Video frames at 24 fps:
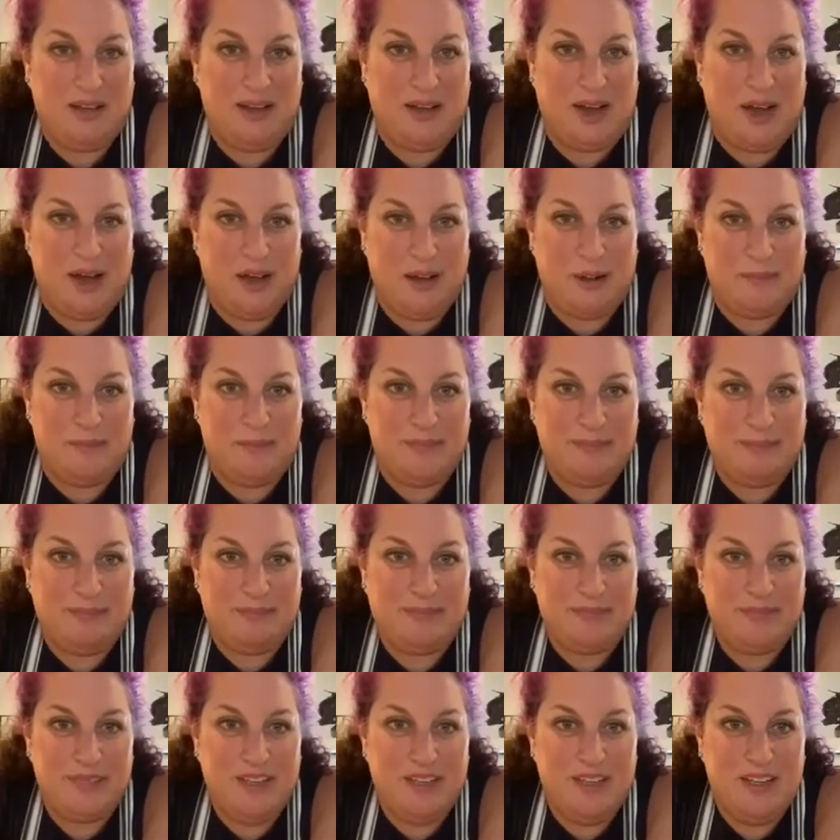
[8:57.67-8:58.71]

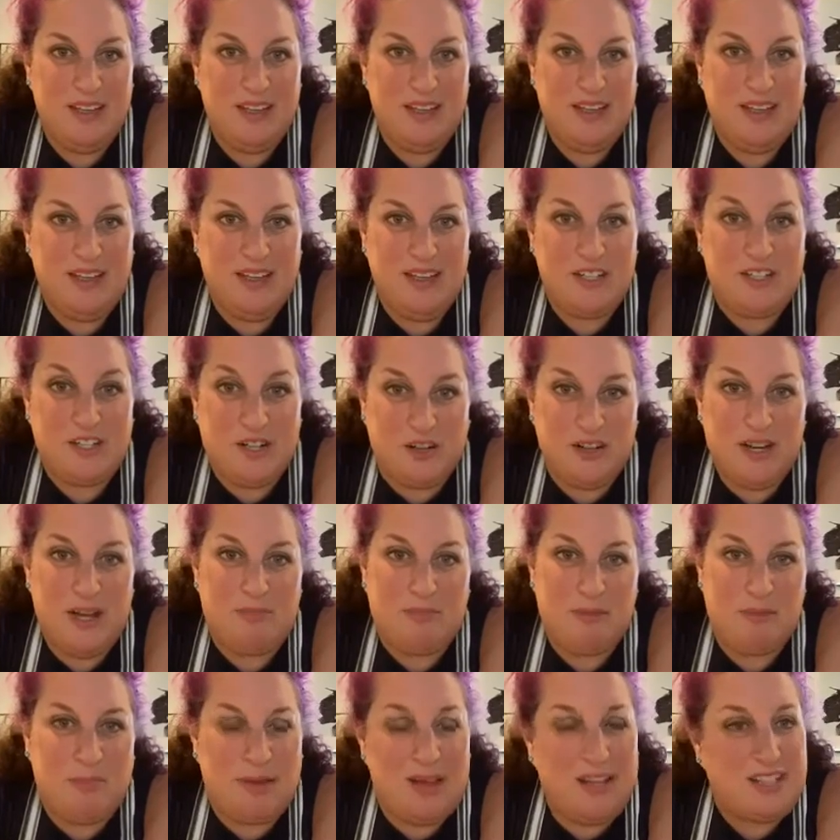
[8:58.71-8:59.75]
Turn up
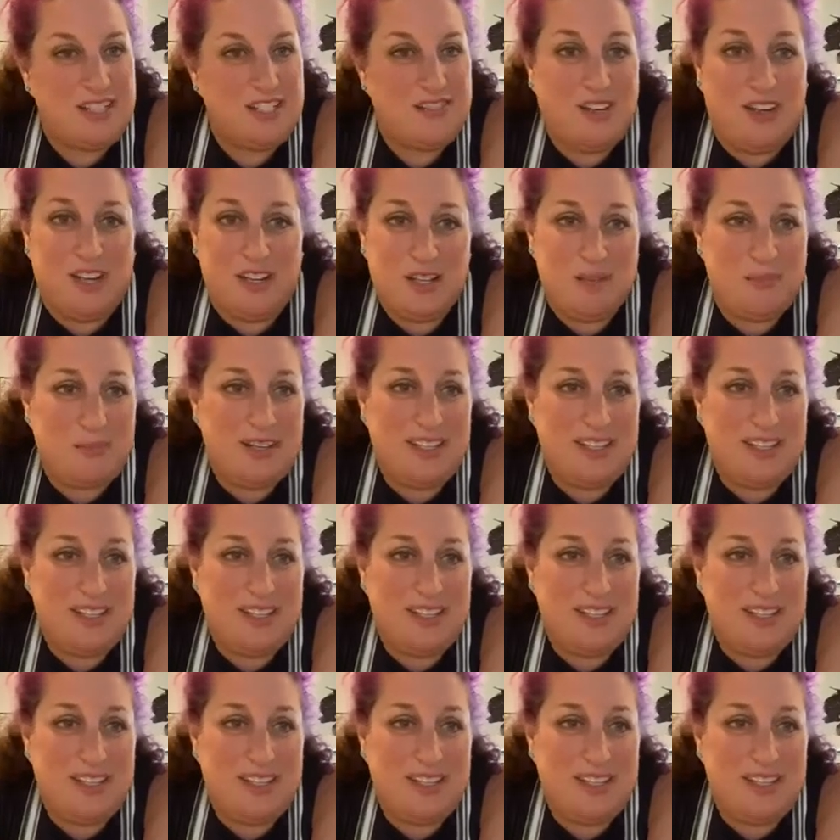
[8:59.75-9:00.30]
Rebecca's volume.